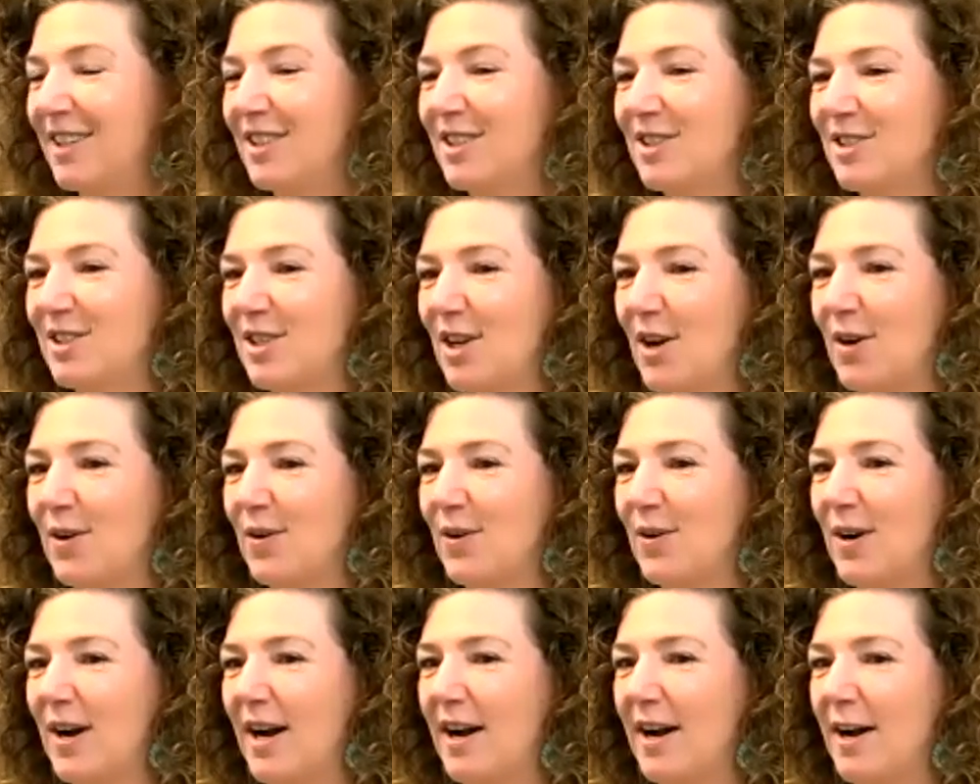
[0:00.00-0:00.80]

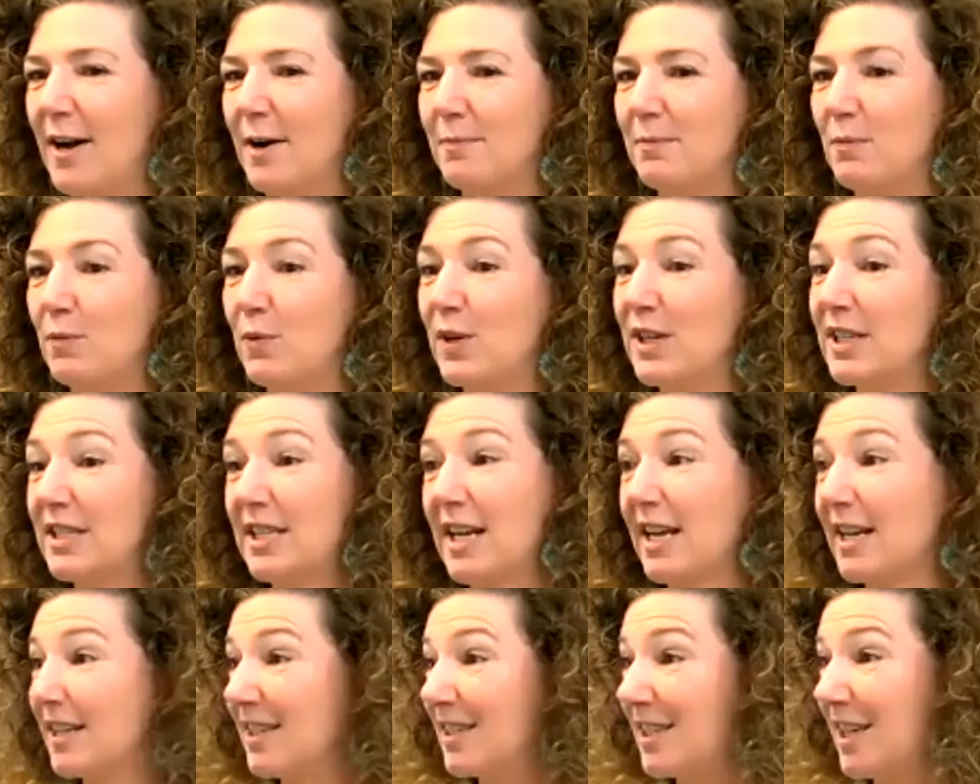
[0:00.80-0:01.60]
So we
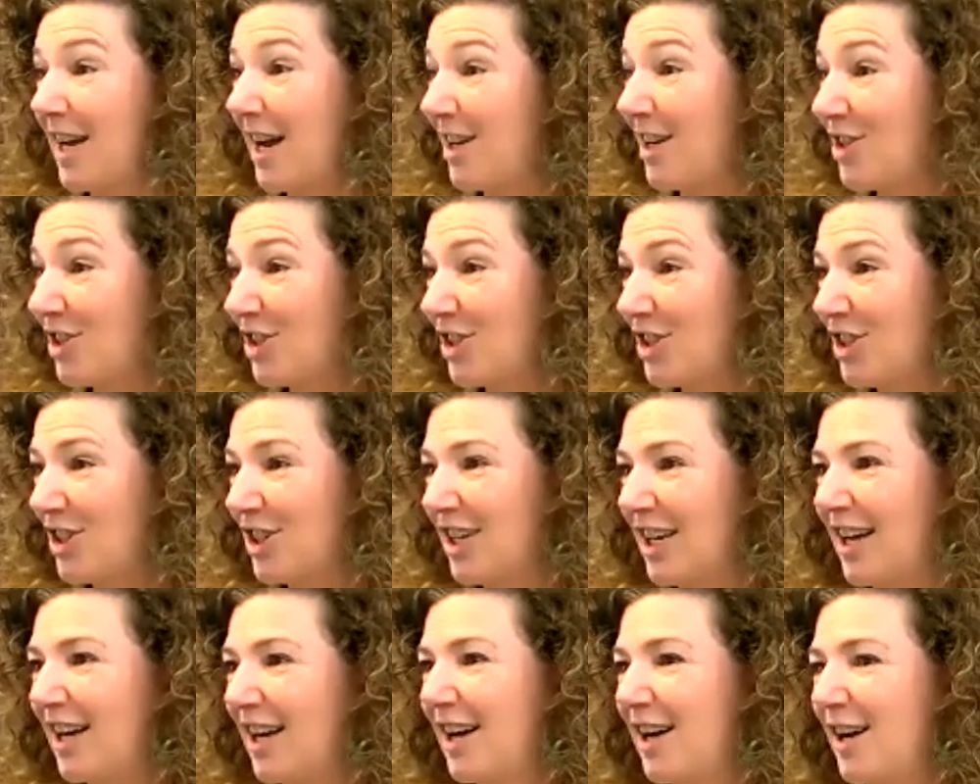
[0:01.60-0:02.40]
stayed in touch.
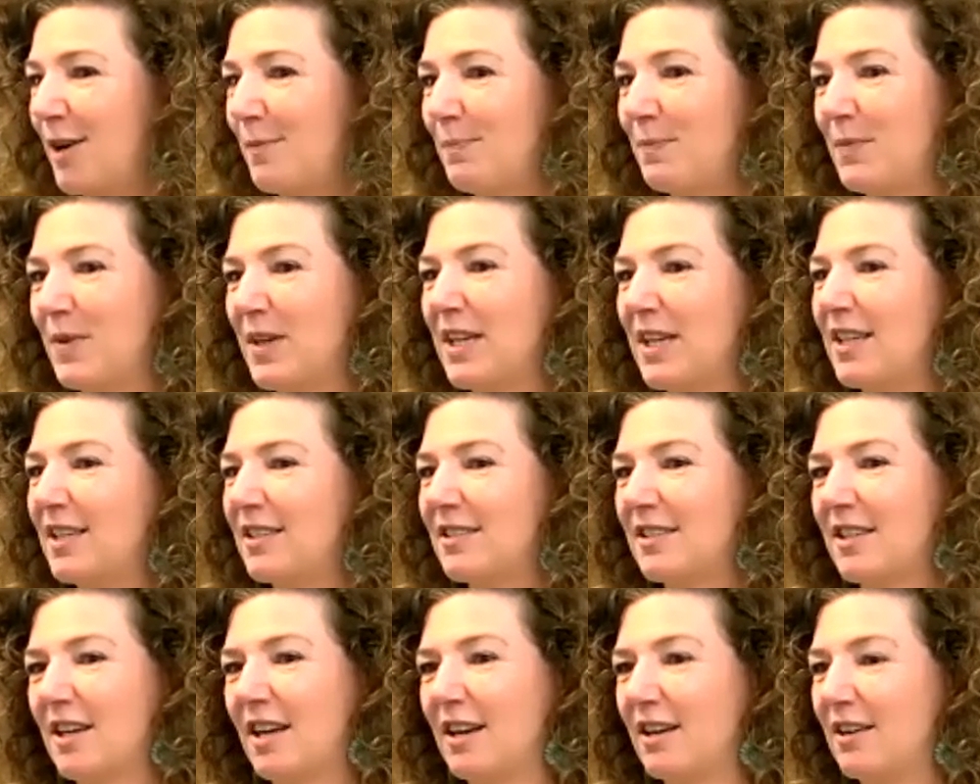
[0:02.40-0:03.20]

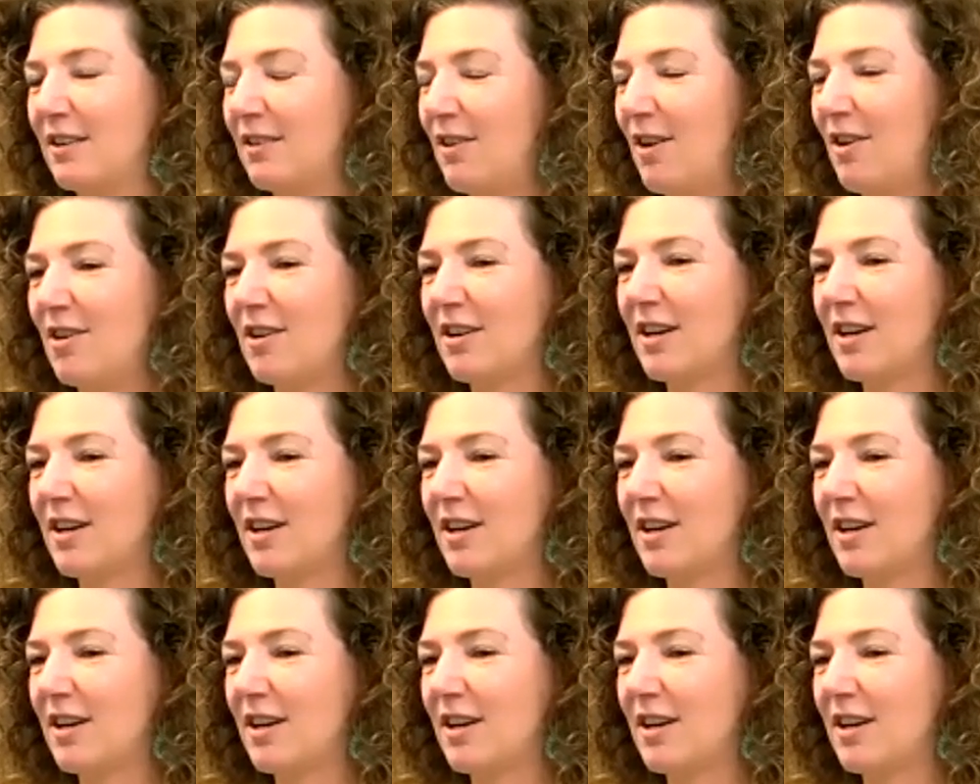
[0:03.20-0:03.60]
He's done all